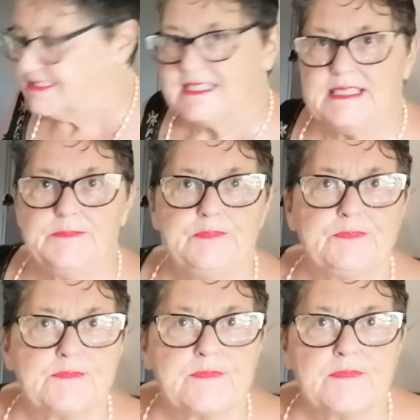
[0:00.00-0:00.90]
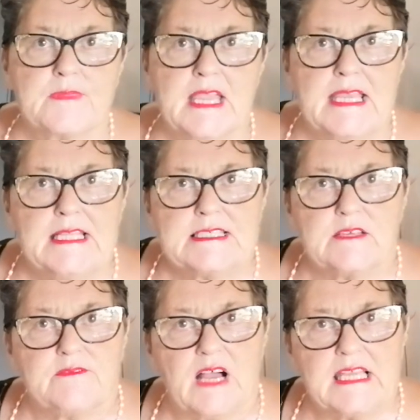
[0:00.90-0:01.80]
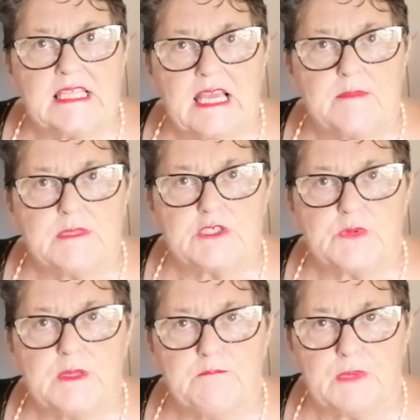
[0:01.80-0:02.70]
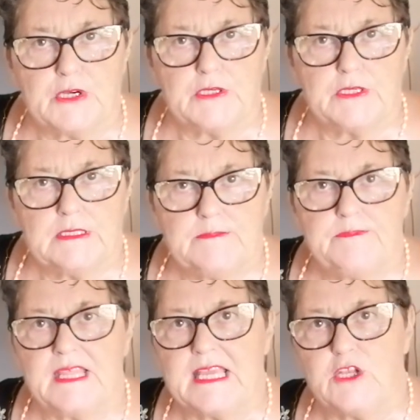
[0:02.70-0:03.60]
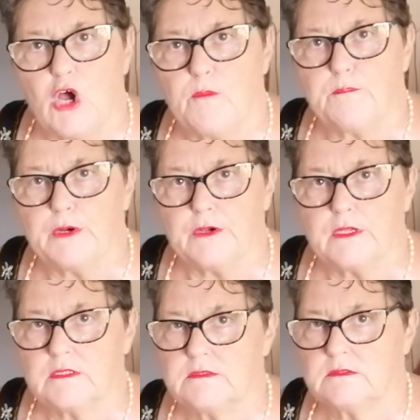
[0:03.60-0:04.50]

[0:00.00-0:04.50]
See, it's a fine line between burnt and not burnt.